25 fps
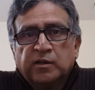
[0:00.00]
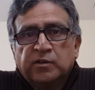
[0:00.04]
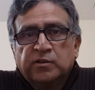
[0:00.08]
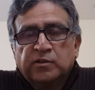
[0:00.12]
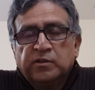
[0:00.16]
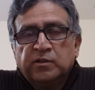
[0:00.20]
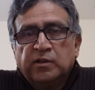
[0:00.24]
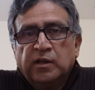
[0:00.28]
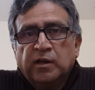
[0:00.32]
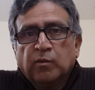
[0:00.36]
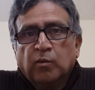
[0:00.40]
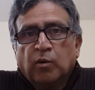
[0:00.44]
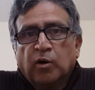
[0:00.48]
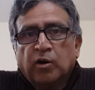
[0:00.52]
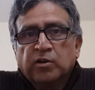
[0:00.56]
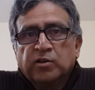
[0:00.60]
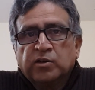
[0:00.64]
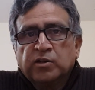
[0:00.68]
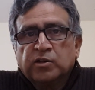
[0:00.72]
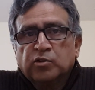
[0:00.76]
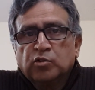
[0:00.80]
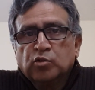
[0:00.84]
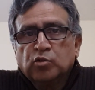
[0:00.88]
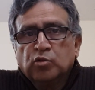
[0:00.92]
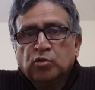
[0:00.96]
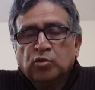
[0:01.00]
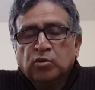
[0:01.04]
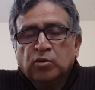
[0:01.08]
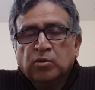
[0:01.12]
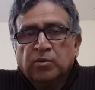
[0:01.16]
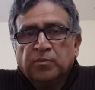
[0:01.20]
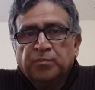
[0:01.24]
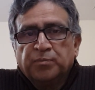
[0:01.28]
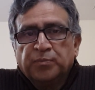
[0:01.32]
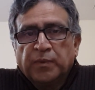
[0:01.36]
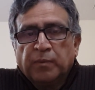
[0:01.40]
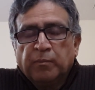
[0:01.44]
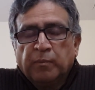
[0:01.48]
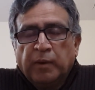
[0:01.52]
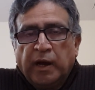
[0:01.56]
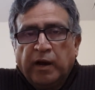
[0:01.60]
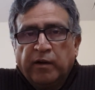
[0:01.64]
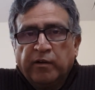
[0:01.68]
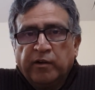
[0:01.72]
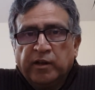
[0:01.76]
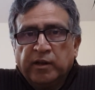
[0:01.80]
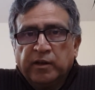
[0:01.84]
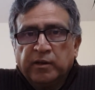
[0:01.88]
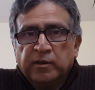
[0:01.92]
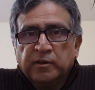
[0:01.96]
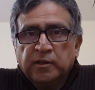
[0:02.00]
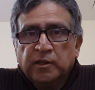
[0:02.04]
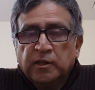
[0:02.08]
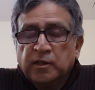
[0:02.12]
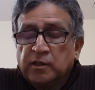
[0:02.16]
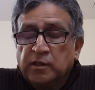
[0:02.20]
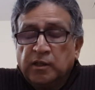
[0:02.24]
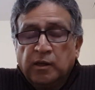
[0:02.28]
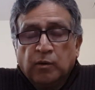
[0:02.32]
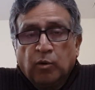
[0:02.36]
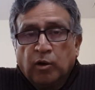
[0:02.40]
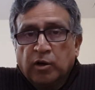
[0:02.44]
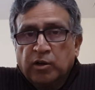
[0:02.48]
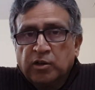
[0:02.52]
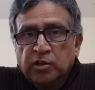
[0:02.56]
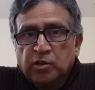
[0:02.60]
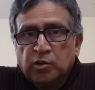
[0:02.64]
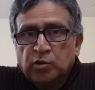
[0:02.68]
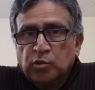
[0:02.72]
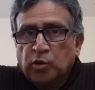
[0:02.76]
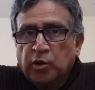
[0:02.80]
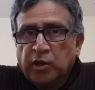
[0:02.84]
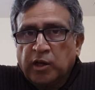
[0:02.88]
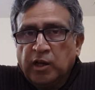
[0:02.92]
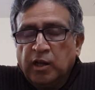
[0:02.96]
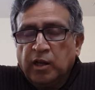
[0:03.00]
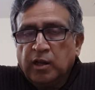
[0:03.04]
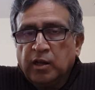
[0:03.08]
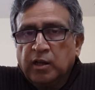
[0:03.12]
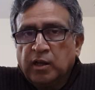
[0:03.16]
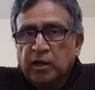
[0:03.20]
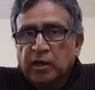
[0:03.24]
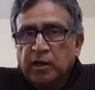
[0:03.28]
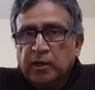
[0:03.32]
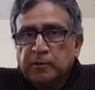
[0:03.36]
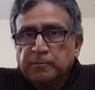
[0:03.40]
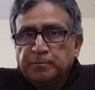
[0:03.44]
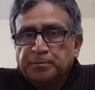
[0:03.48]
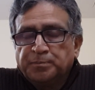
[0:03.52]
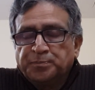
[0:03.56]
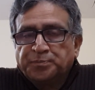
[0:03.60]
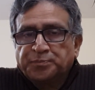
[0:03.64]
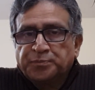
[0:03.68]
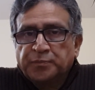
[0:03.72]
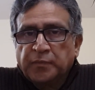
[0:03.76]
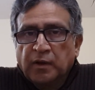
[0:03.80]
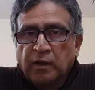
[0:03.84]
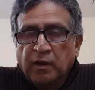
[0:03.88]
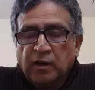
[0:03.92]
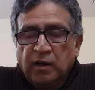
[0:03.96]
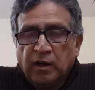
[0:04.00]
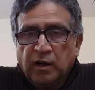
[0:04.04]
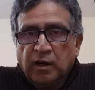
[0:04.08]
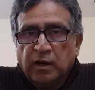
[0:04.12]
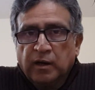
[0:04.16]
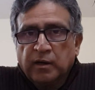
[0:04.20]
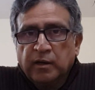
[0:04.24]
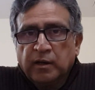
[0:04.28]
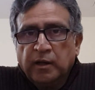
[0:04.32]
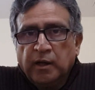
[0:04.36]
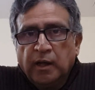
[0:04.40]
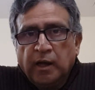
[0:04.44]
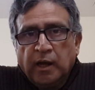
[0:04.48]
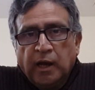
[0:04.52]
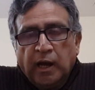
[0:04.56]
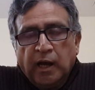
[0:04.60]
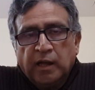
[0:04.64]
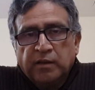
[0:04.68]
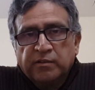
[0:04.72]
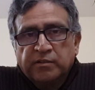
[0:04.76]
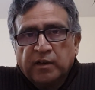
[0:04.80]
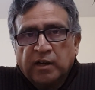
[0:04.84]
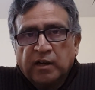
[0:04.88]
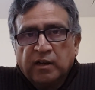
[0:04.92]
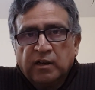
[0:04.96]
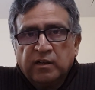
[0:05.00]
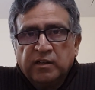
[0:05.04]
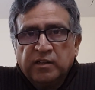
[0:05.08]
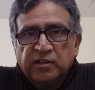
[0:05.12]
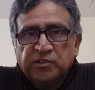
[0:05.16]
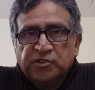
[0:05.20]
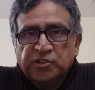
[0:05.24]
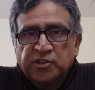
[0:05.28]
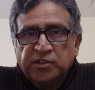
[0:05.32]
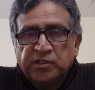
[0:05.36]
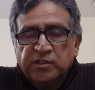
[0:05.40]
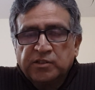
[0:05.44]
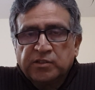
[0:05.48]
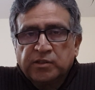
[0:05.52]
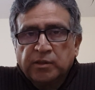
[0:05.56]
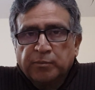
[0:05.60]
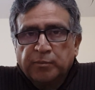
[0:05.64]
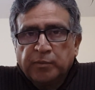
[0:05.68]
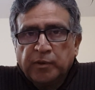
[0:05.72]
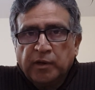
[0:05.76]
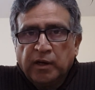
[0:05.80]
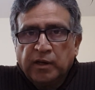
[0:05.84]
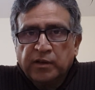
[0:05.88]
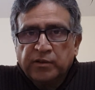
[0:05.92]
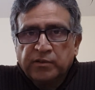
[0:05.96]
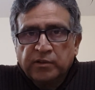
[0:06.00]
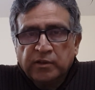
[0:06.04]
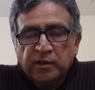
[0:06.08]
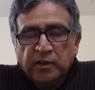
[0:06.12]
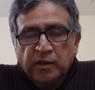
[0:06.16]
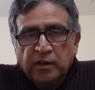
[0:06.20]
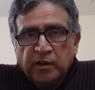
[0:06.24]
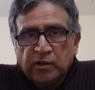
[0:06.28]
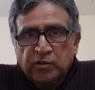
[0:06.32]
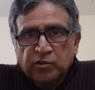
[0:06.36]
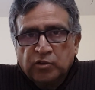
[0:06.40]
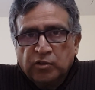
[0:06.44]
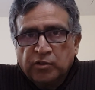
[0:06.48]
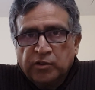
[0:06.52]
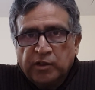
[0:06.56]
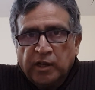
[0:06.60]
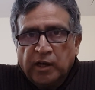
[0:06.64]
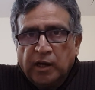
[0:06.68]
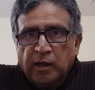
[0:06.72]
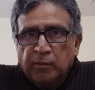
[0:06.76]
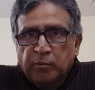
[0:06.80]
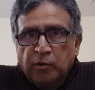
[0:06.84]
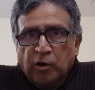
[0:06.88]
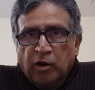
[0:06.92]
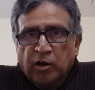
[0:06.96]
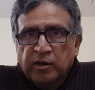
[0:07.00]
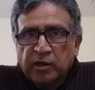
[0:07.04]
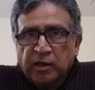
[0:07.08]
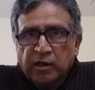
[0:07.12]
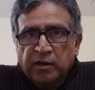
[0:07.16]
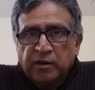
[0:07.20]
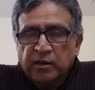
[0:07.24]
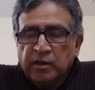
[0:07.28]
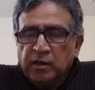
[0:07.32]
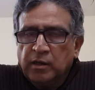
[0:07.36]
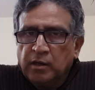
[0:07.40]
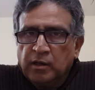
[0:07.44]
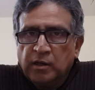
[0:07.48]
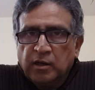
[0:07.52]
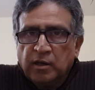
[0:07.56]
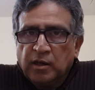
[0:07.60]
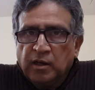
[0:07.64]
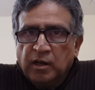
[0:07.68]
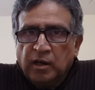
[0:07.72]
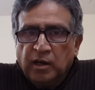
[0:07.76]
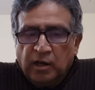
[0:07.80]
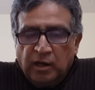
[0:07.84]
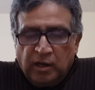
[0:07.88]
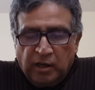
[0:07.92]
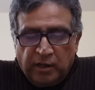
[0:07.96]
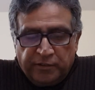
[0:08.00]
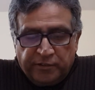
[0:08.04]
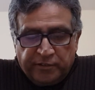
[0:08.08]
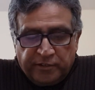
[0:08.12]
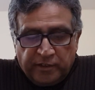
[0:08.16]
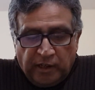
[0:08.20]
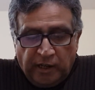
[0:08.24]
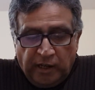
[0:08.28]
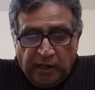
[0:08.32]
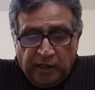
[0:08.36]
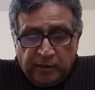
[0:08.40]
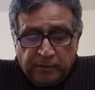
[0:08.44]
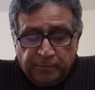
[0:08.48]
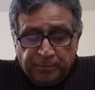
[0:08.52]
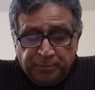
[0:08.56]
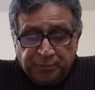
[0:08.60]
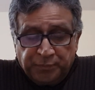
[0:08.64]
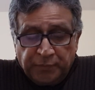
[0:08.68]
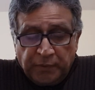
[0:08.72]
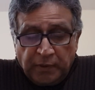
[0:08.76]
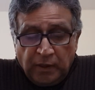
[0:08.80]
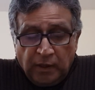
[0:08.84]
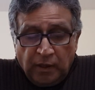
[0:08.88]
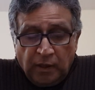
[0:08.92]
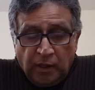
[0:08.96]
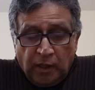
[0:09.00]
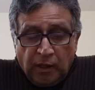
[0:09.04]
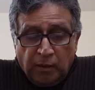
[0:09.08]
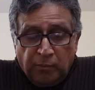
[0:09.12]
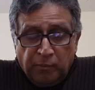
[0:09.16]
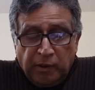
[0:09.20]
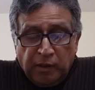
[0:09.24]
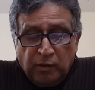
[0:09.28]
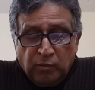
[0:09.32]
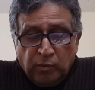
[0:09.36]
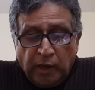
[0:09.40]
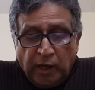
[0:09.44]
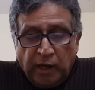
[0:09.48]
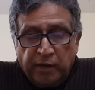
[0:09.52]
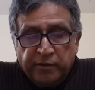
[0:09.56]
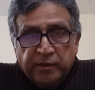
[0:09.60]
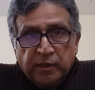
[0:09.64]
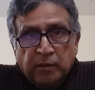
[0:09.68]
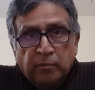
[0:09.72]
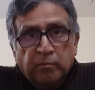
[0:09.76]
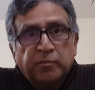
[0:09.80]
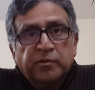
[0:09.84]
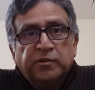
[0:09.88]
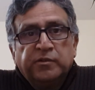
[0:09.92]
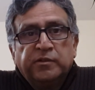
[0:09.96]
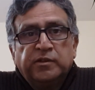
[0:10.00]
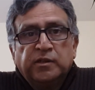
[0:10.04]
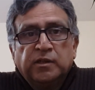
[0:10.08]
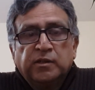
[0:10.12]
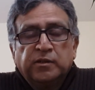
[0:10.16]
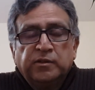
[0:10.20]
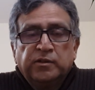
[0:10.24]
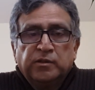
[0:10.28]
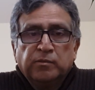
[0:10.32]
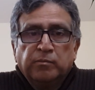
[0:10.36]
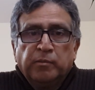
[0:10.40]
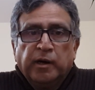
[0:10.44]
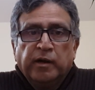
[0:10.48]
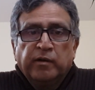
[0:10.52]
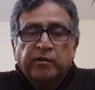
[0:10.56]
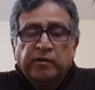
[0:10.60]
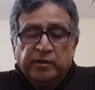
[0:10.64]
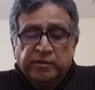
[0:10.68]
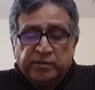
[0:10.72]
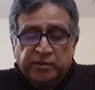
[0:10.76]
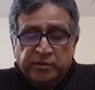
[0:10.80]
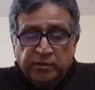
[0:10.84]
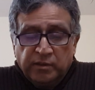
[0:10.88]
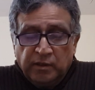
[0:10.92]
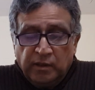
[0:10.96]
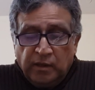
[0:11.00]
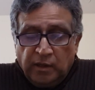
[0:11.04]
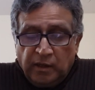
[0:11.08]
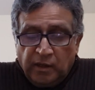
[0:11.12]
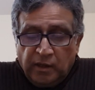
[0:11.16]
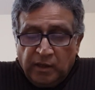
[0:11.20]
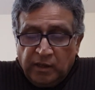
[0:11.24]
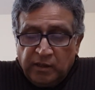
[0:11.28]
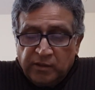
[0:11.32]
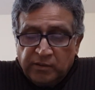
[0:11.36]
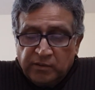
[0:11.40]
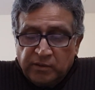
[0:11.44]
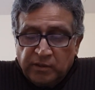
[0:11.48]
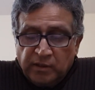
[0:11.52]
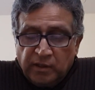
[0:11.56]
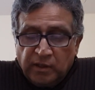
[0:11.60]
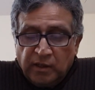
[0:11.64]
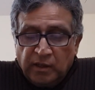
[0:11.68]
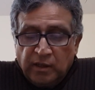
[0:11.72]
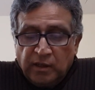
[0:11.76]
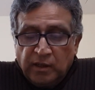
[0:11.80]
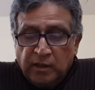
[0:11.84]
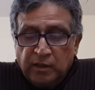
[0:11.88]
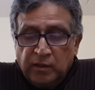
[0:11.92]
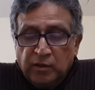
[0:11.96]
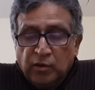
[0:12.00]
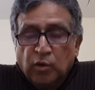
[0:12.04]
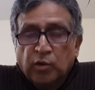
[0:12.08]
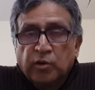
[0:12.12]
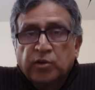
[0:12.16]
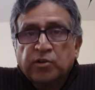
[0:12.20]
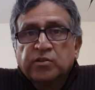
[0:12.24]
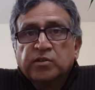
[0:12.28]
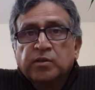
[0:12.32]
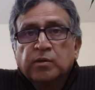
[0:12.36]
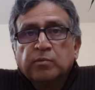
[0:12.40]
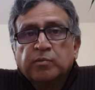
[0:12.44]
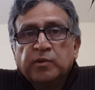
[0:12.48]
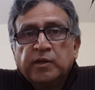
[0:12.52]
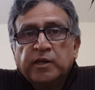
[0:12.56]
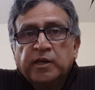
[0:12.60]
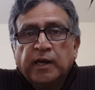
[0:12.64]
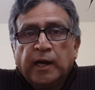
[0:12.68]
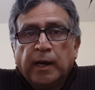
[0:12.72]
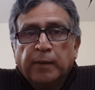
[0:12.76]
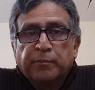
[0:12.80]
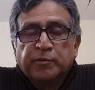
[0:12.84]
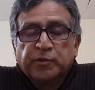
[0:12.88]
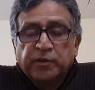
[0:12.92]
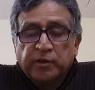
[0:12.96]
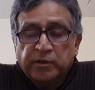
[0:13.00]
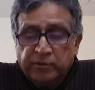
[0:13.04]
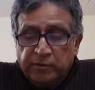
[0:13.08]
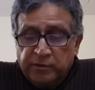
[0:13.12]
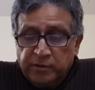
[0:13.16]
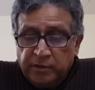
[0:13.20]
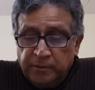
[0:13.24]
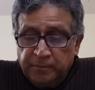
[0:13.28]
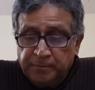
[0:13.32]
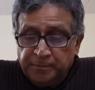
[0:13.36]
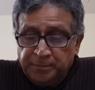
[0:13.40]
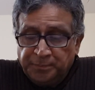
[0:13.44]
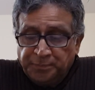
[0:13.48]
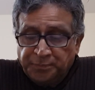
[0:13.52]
that they wanted to kill her, and suddenly she disappears, so they are brought under trial. Meanwhile, Demaris is noticeably absent.